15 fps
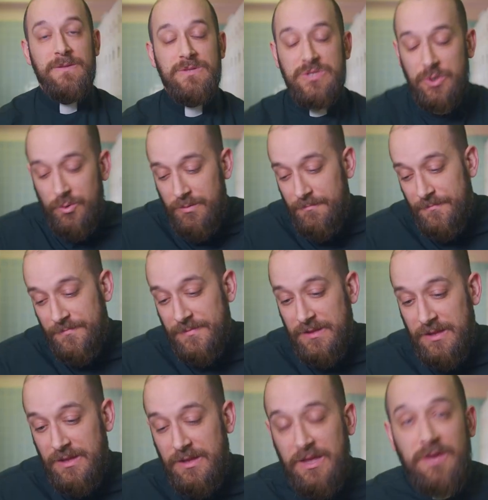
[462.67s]
So
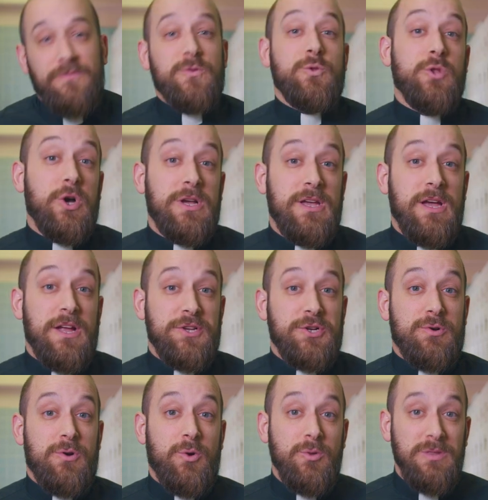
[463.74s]
if you look at
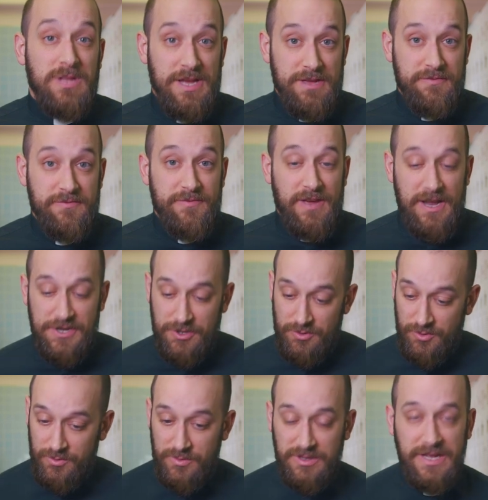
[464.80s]
your own life and
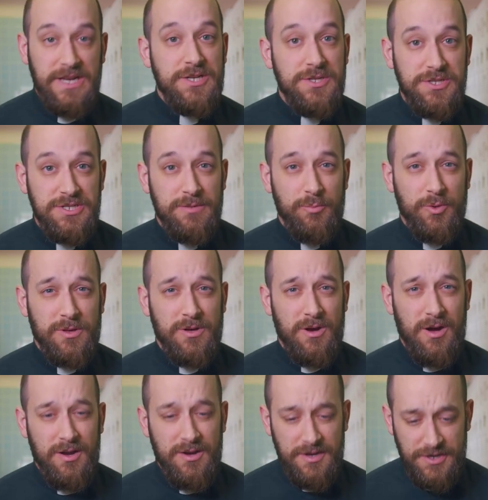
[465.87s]
your own relationship with
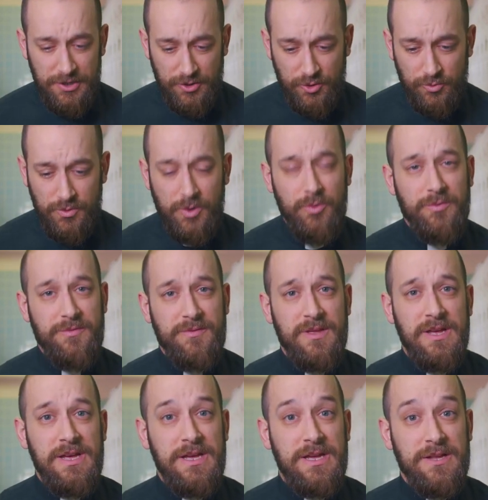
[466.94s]
God and your growth
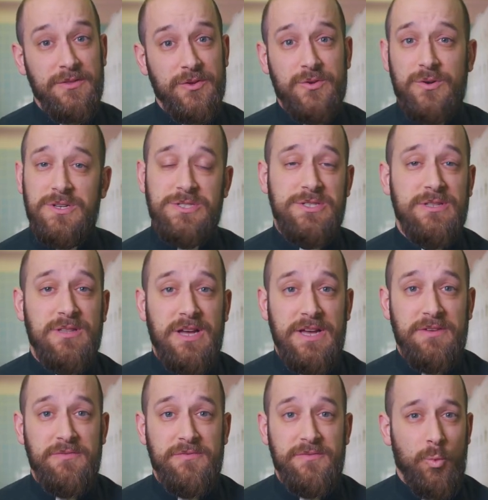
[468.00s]
in the Christian
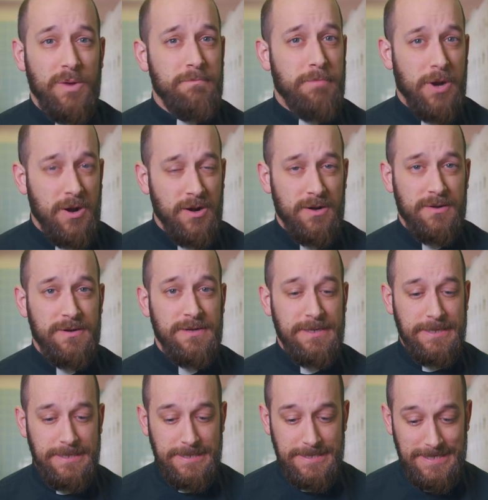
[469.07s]
life, what part
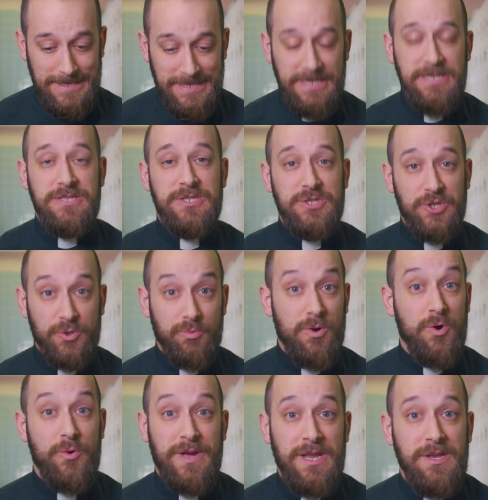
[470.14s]
needs to
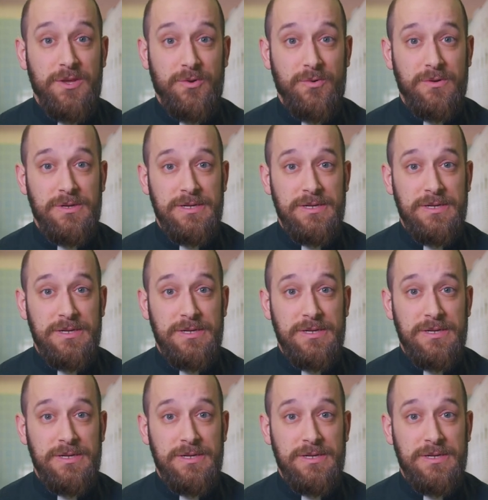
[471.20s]
grow in you?